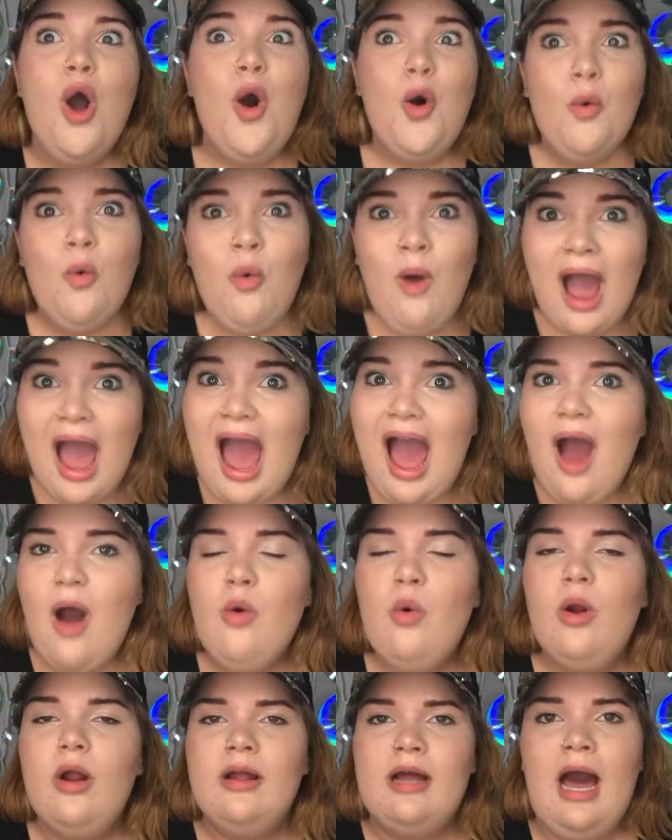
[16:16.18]
wow,
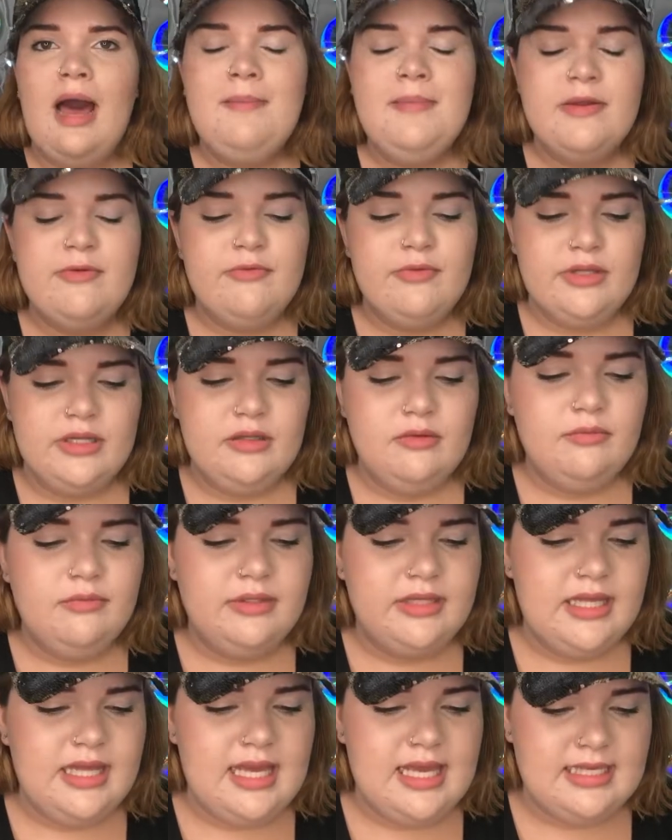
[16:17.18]
or got me really,
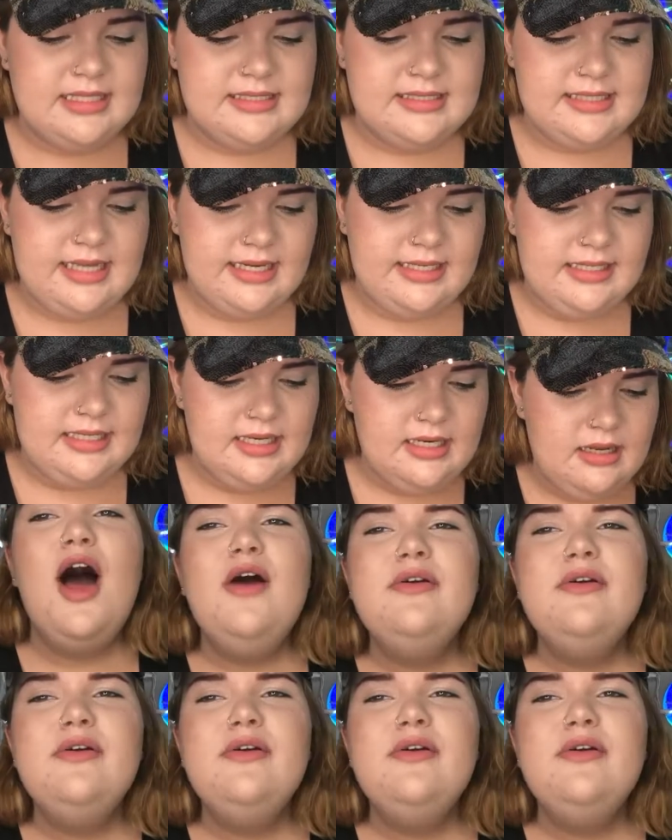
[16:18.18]
really excited.